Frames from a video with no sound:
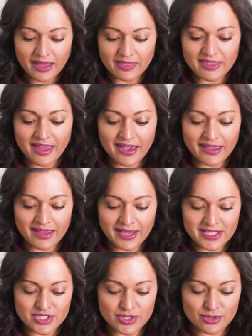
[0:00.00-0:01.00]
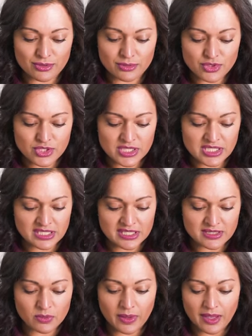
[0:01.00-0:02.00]
And that I do just
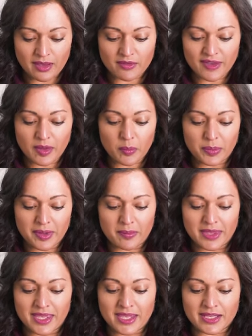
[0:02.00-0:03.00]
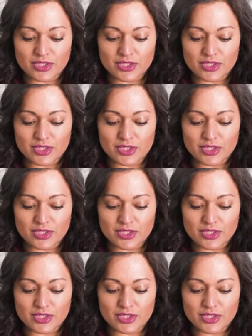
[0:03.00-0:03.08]
as a way of helping me